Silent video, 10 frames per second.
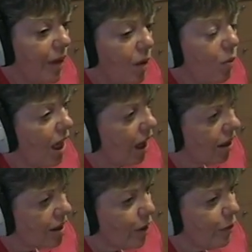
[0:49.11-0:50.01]
We
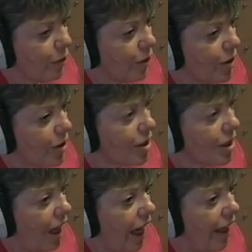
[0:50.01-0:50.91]
are different,
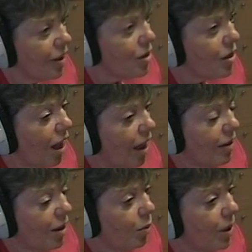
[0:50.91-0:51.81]
and I
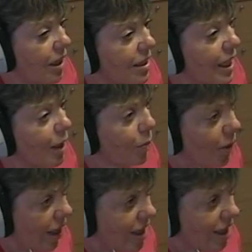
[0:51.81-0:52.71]
think we can take
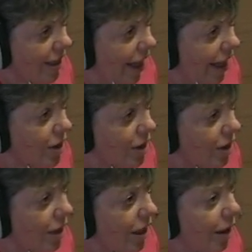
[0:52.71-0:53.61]
pride in that
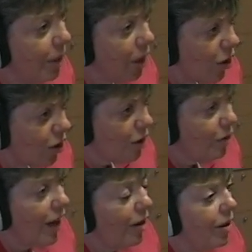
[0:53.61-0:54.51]
because of
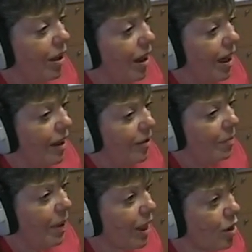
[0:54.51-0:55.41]
our
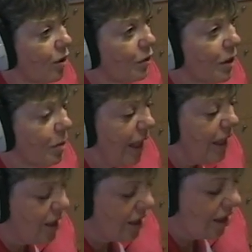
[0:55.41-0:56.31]
passion for the
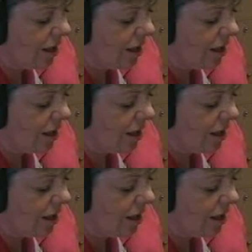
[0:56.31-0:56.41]
patient.